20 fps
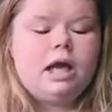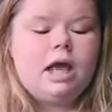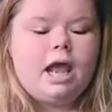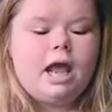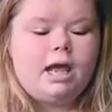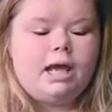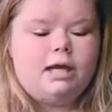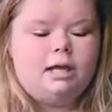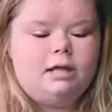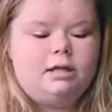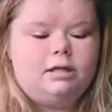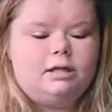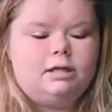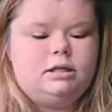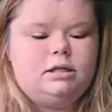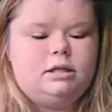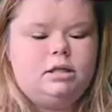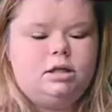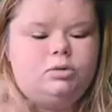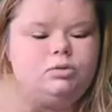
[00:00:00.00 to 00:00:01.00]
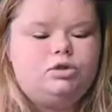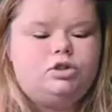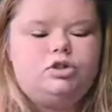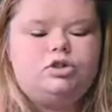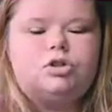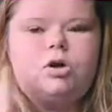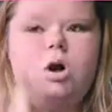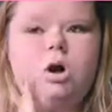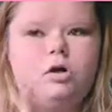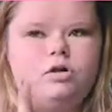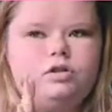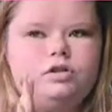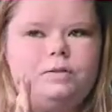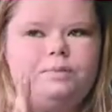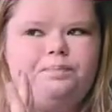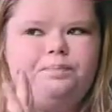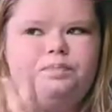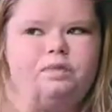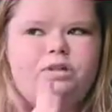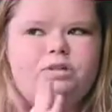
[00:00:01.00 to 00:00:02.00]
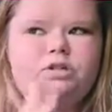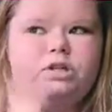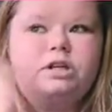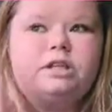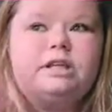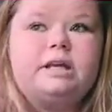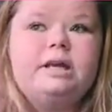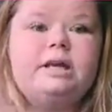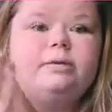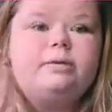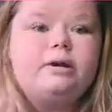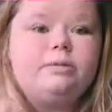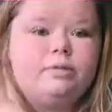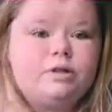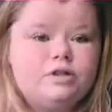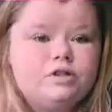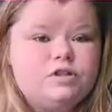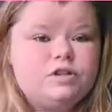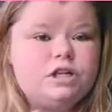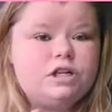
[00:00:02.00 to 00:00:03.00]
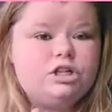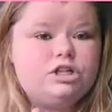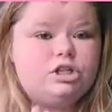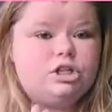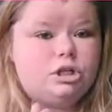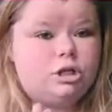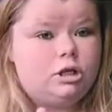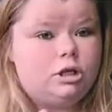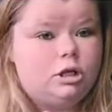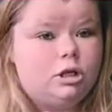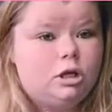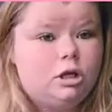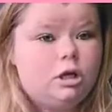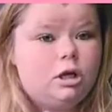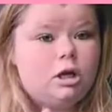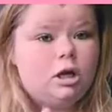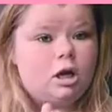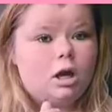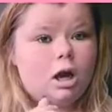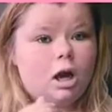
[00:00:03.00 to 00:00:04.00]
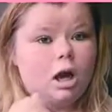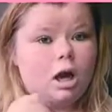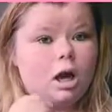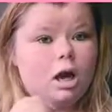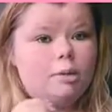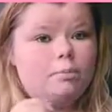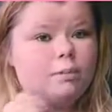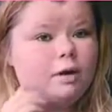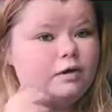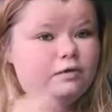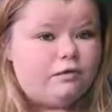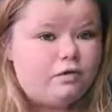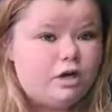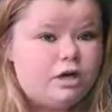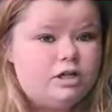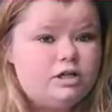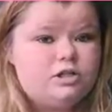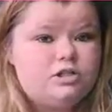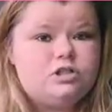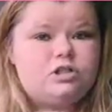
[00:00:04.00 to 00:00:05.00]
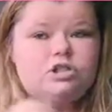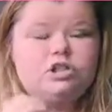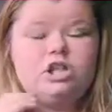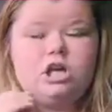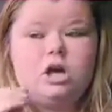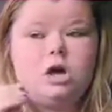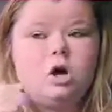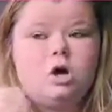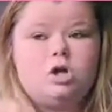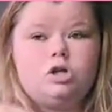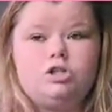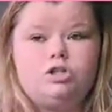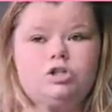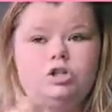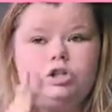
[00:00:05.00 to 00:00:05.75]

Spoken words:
And it was just awesome. So at the end of my presentation, my friends, they all like